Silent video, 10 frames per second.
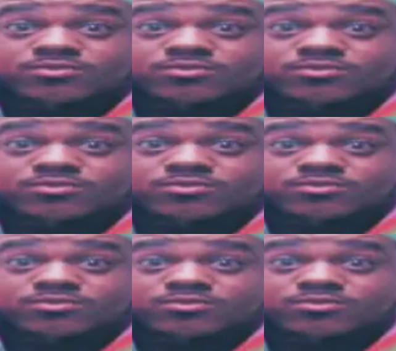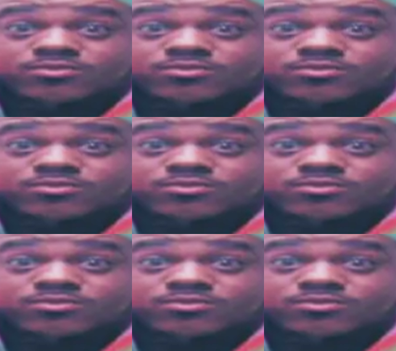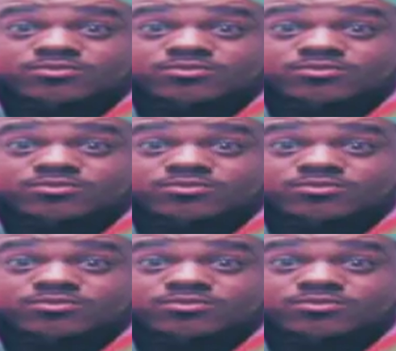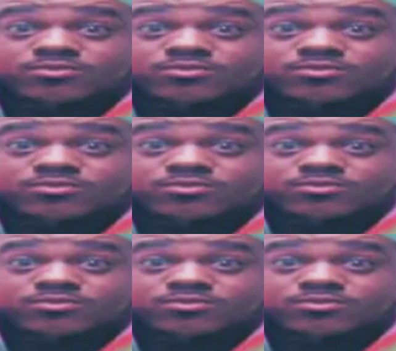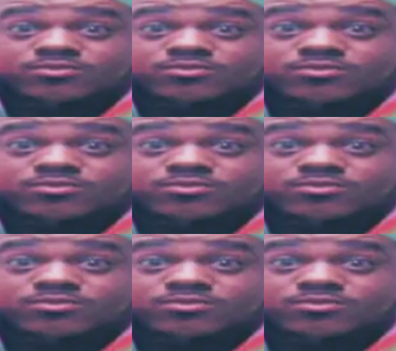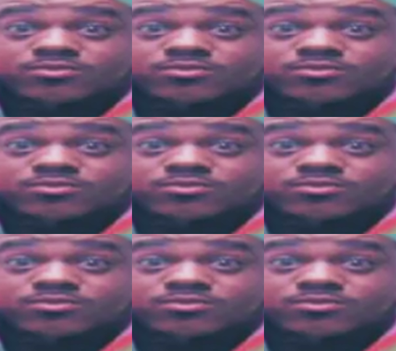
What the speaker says: This is a still picture; no speech is visible.